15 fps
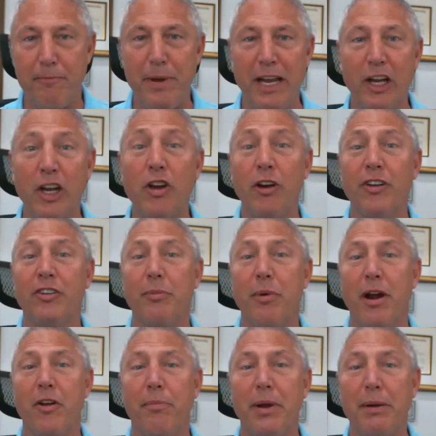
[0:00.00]
being curious
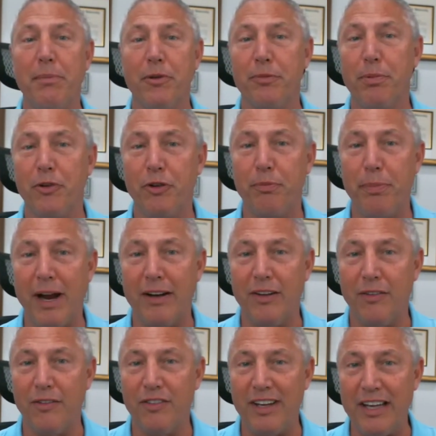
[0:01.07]
about other people's
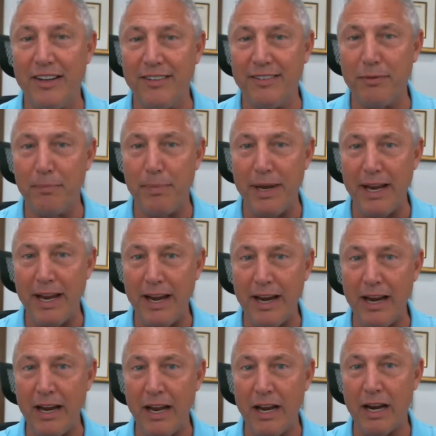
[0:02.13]
perspectives is
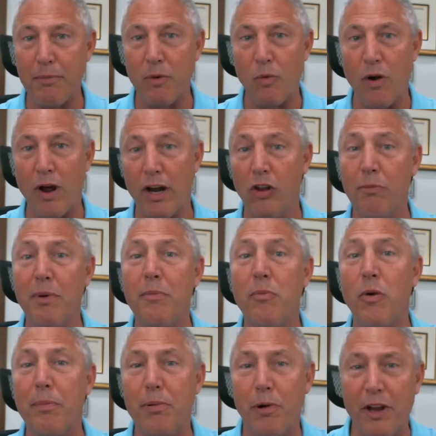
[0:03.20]
being, number one, a little bit
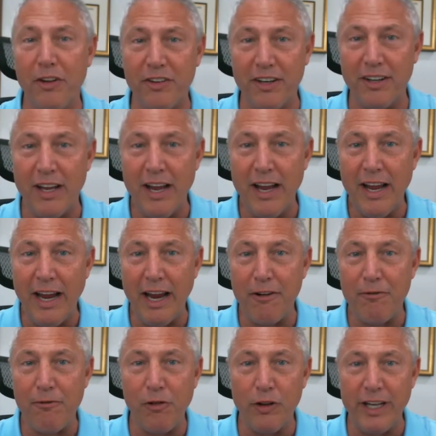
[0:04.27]
more present
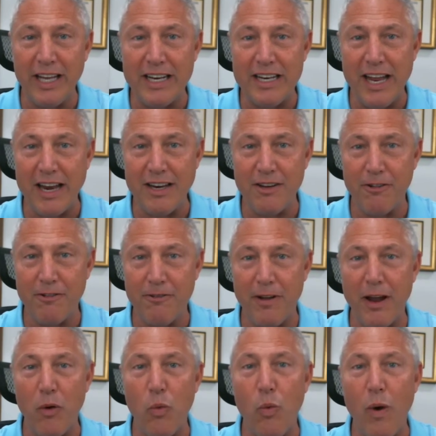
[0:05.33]
and fully
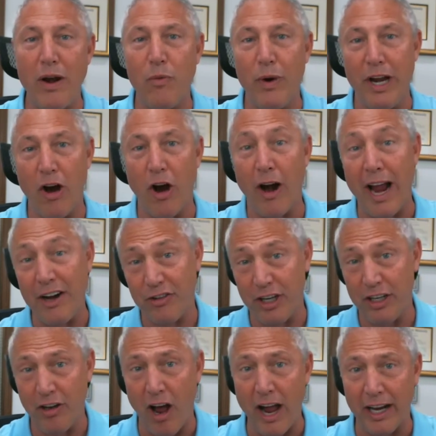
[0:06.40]
attentive when we are
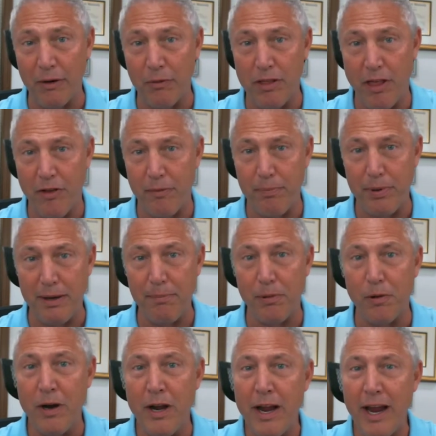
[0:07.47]
actually talking with other
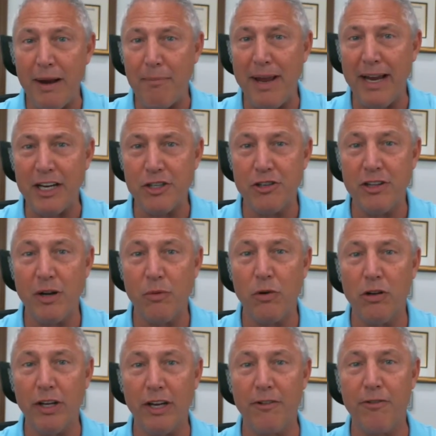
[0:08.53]
people and making sure that
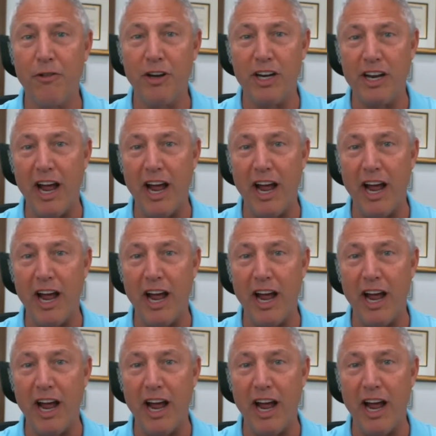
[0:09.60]
we're looking for a